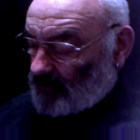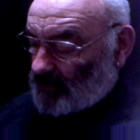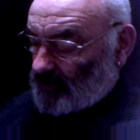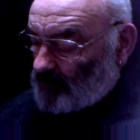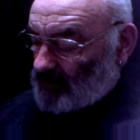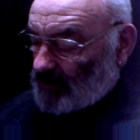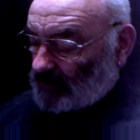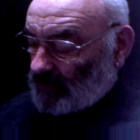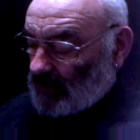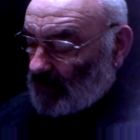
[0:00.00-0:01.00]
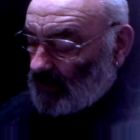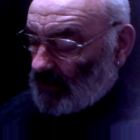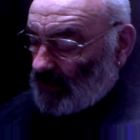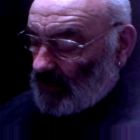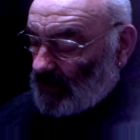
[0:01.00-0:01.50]
subject.
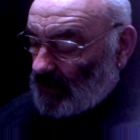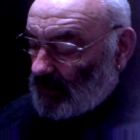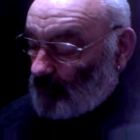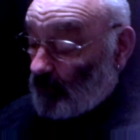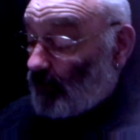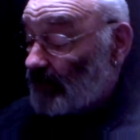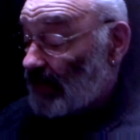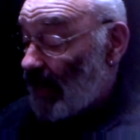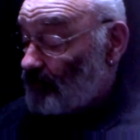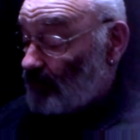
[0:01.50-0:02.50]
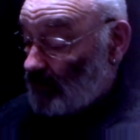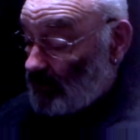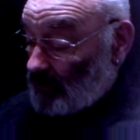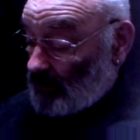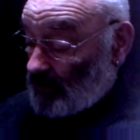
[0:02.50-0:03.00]
But right now,
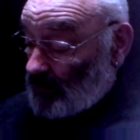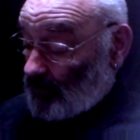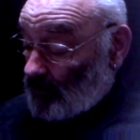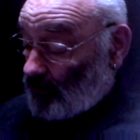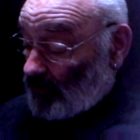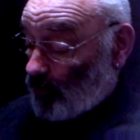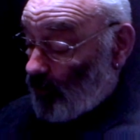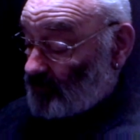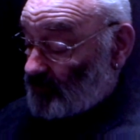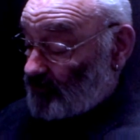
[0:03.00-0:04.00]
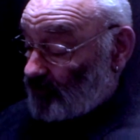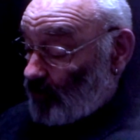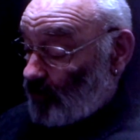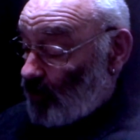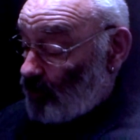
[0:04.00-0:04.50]
all he wants is to
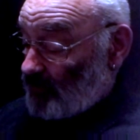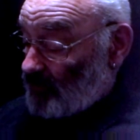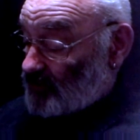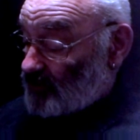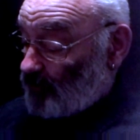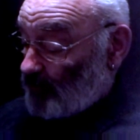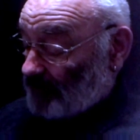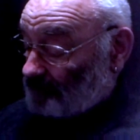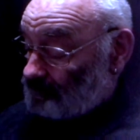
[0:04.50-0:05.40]
go home with his shopping.